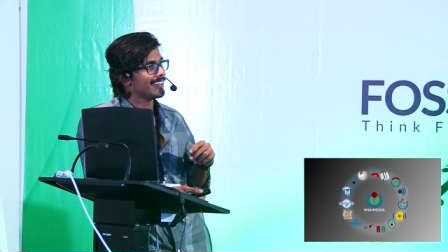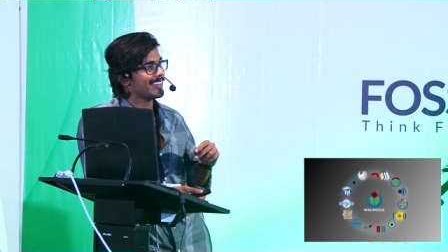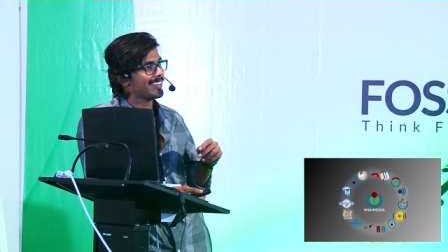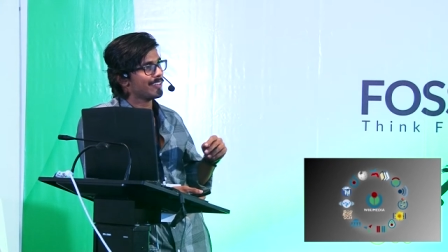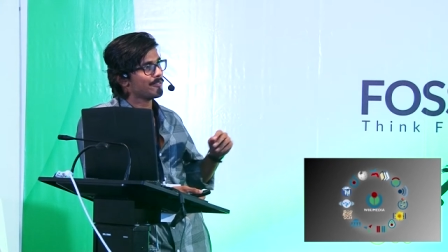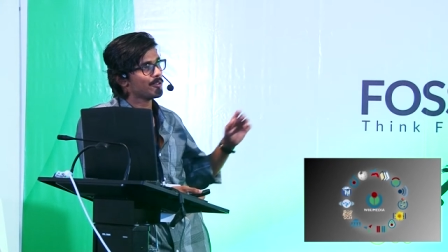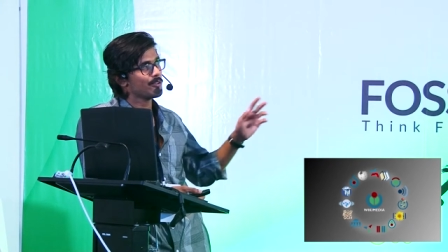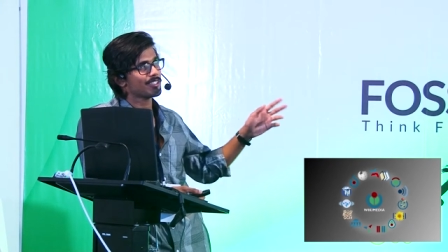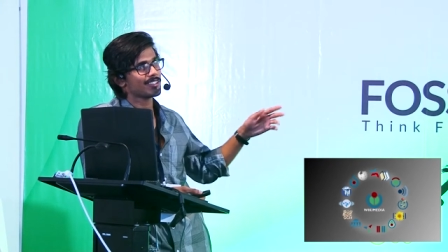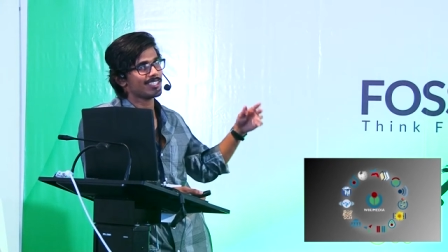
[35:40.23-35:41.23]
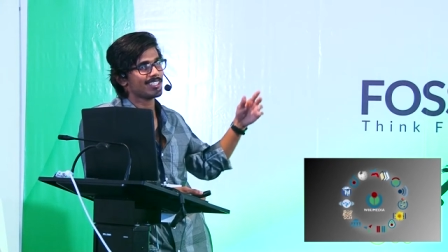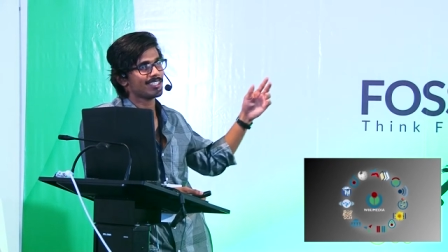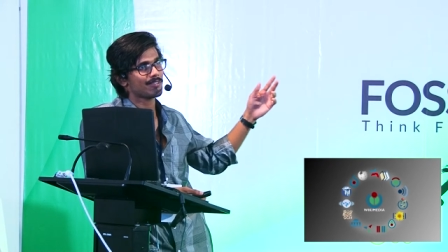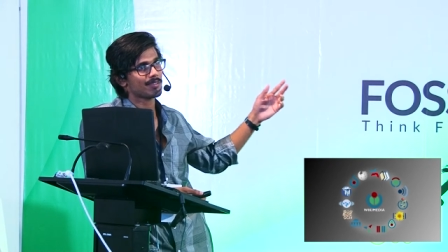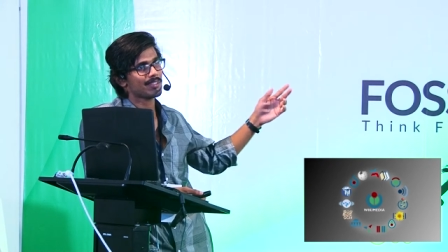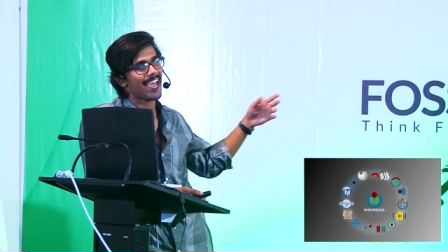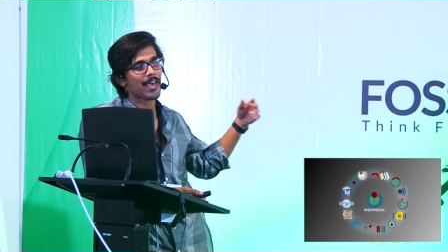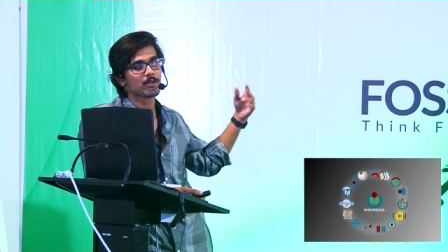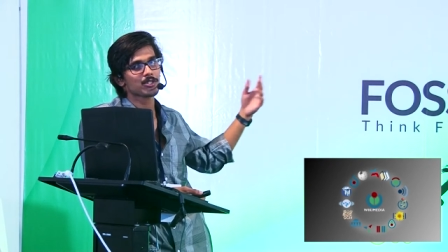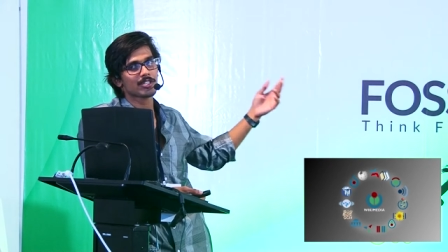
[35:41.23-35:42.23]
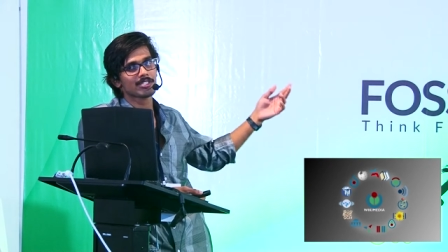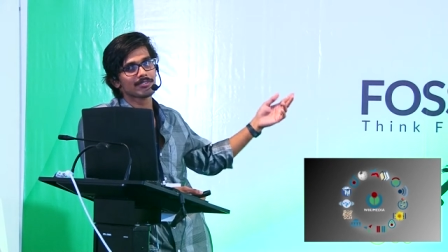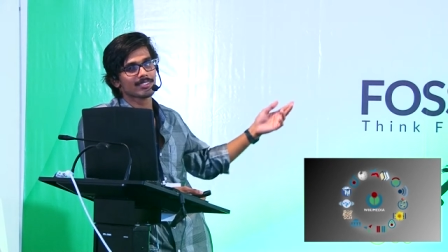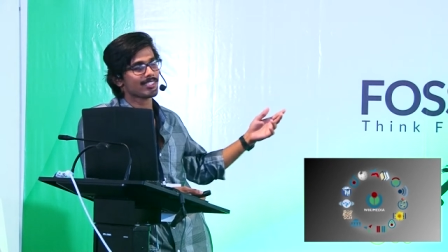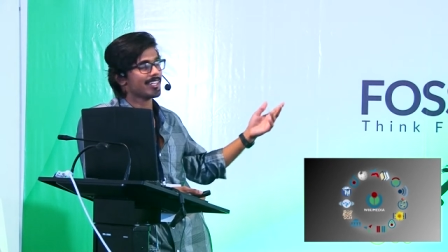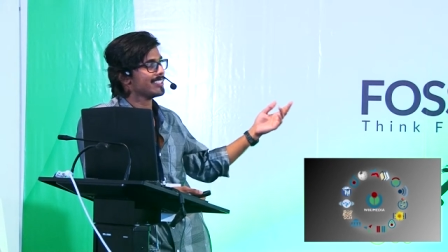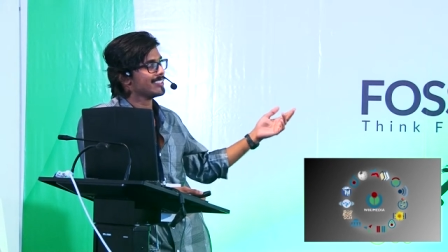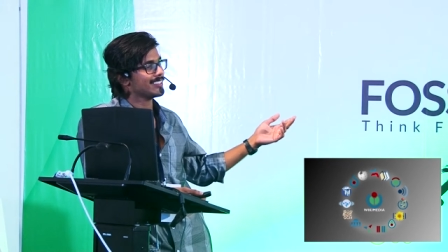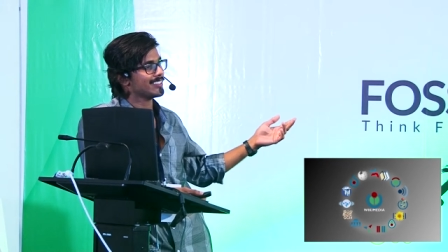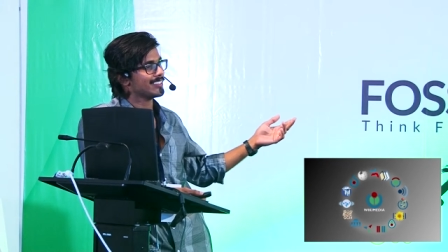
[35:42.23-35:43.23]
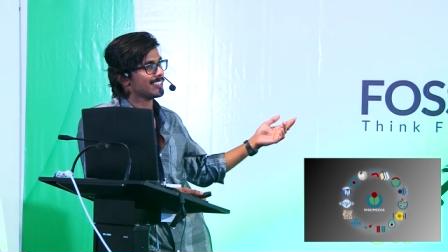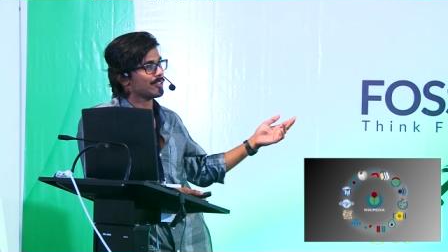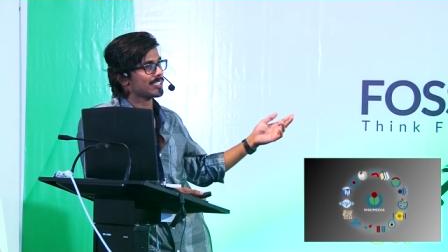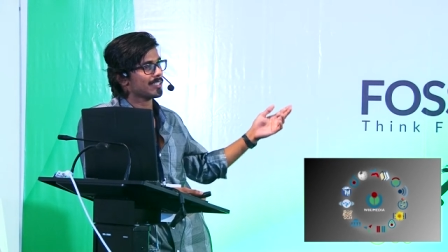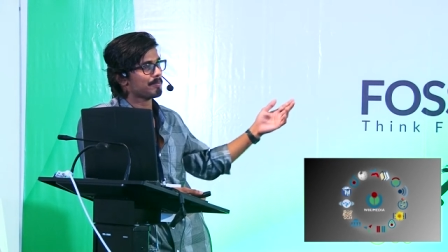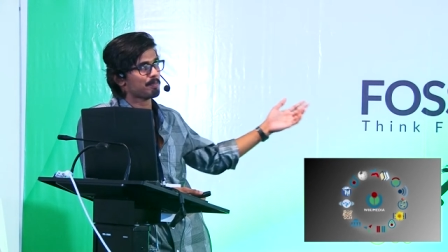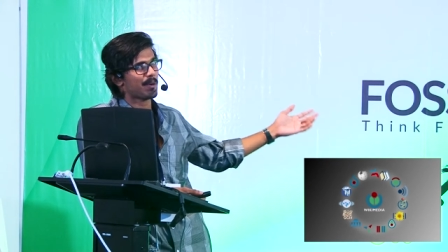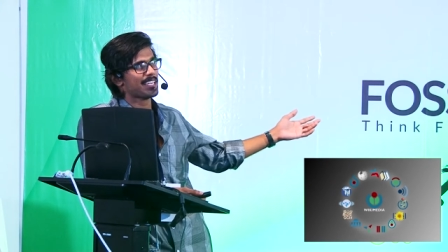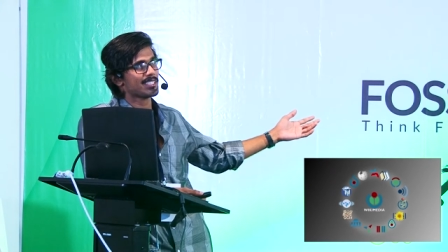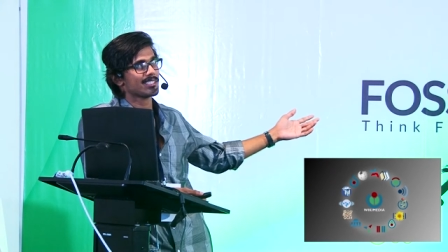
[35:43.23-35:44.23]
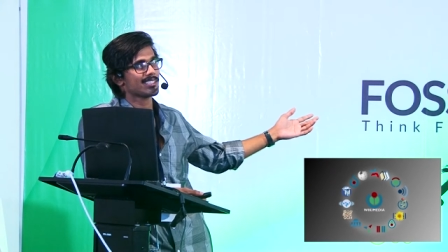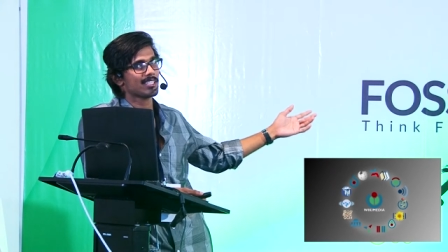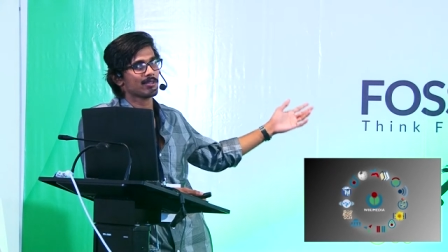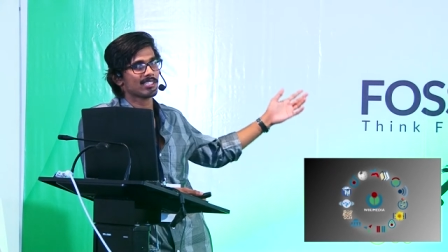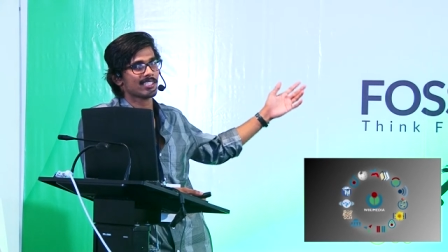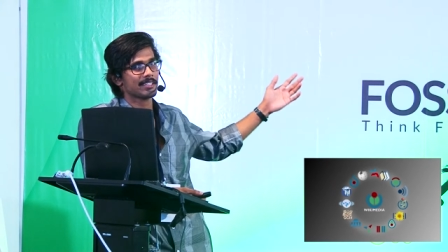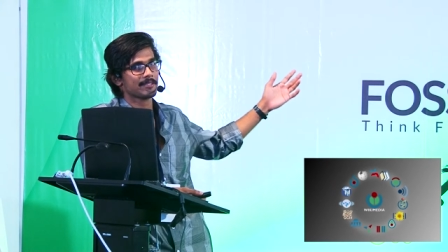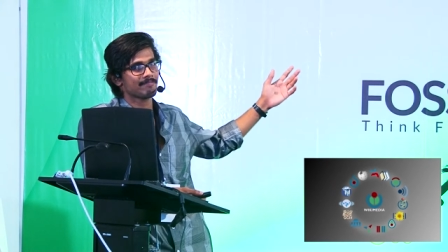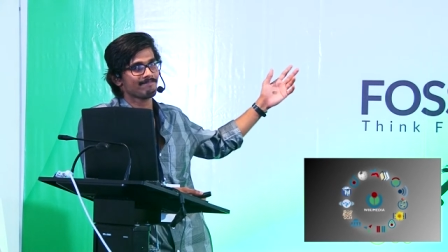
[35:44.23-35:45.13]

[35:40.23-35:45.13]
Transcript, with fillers: Uh, if you look uh, from the Aaron Swartz side, he was a pirate. He was a